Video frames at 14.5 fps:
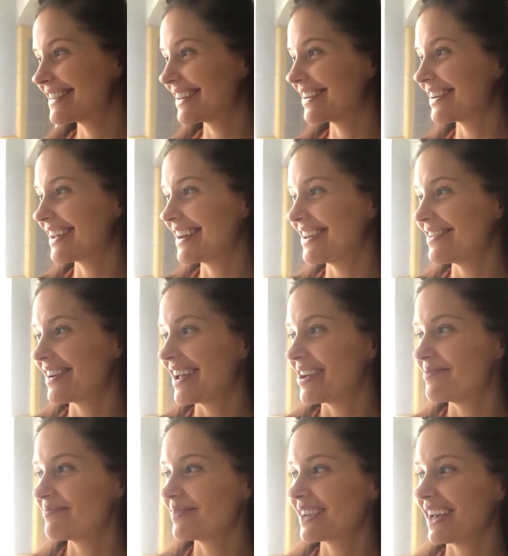So anyway,
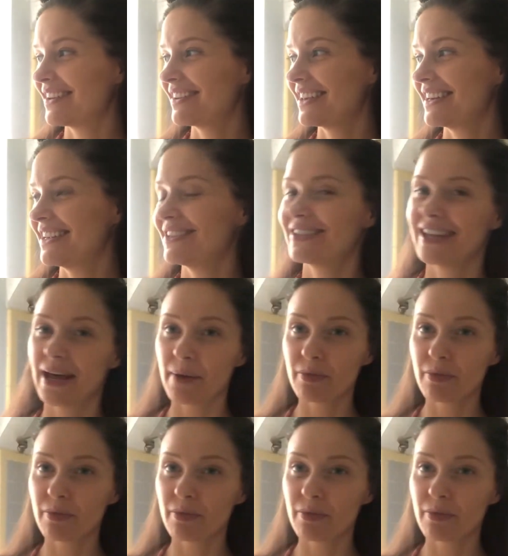I'm kind of getting used to that.